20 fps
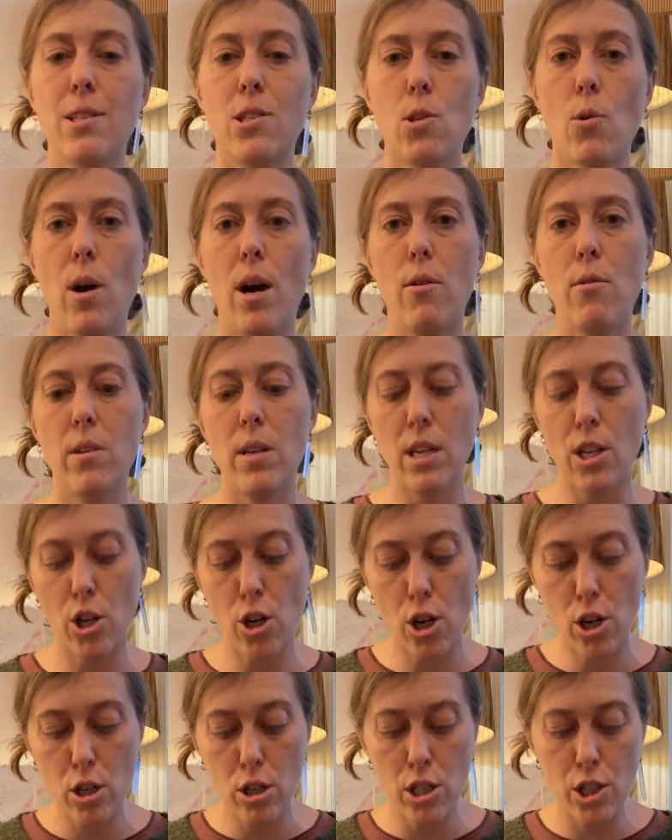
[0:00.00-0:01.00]
So I would
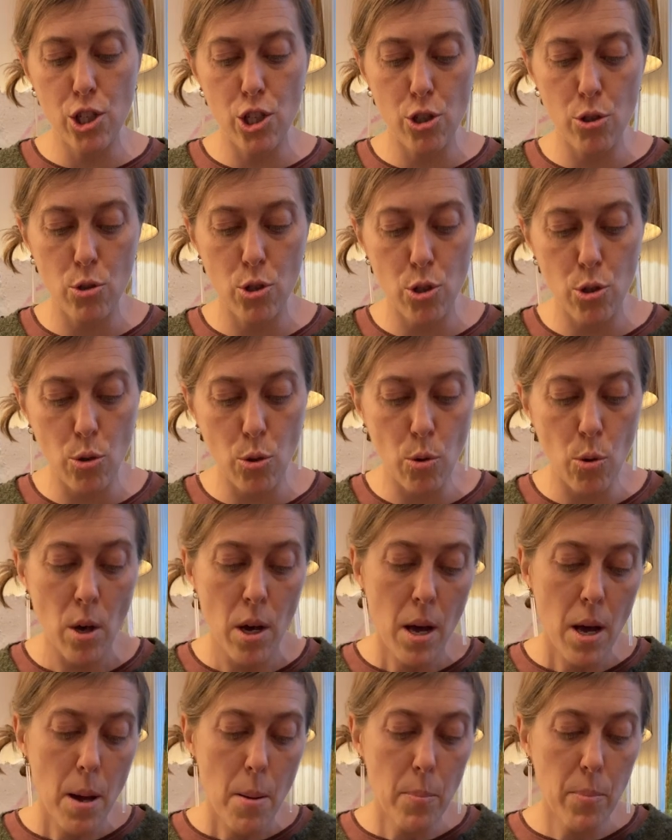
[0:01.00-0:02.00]
encourage you to
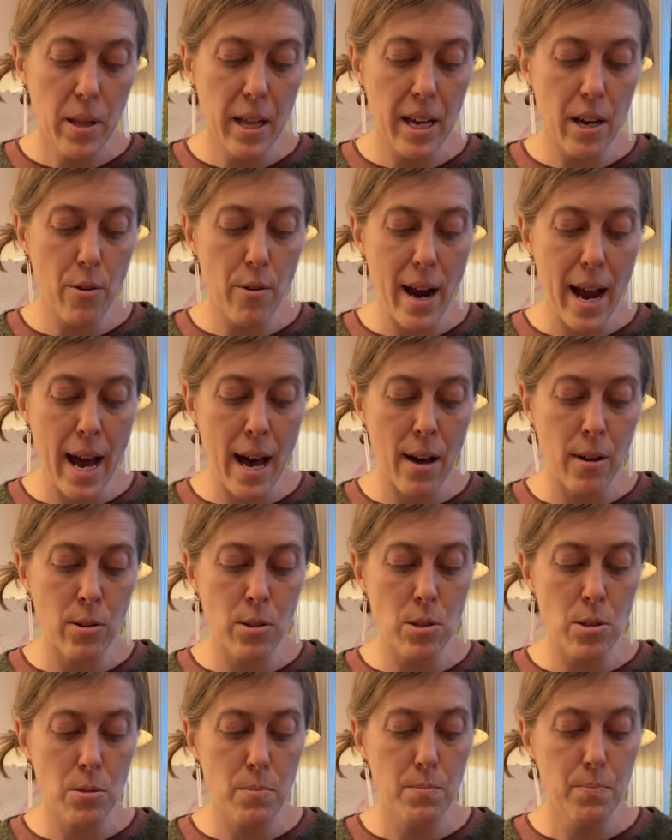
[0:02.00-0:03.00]
play
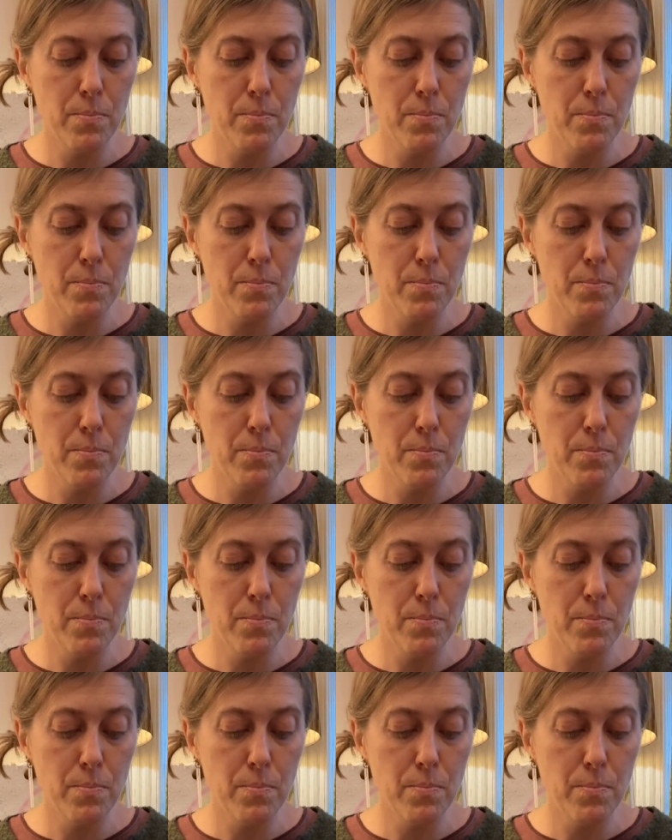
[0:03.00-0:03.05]
around,